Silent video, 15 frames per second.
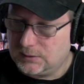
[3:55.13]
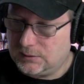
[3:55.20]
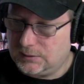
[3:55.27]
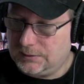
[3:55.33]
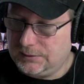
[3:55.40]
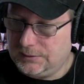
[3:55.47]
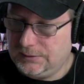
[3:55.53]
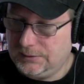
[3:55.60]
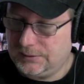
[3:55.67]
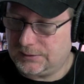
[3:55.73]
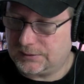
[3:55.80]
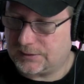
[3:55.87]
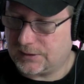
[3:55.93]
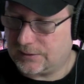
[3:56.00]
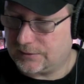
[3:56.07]

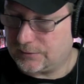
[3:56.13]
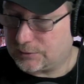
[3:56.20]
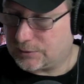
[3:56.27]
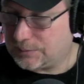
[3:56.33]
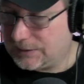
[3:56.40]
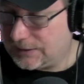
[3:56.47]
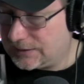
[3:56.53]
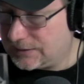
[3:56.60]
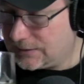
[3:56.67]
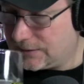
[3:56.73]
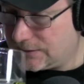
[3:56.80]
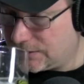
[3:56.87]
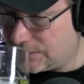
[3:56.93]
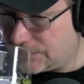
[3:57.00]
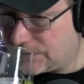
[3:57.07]
it's hard to explain.
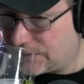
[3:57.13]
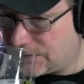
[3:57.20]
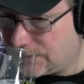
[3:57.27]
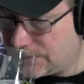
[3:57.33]
Let me